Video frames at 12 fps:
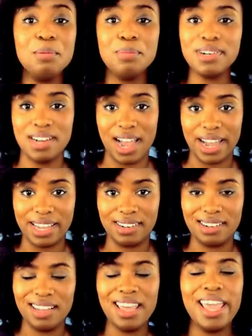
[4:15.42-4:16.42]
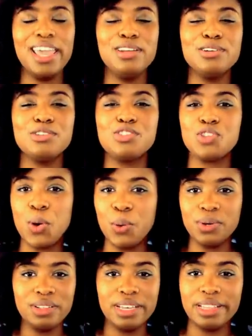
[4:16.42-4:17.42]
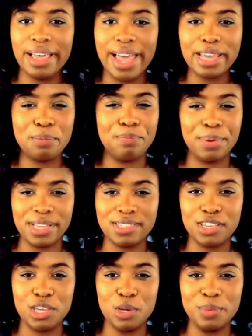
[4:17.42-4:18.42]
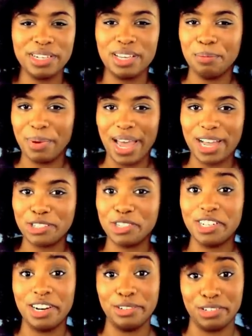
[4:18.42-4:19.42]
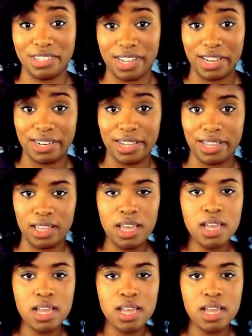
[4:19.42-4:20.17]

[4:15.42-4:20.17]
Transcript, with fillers: Number 9, haters totally lack basic human compassion and understanding.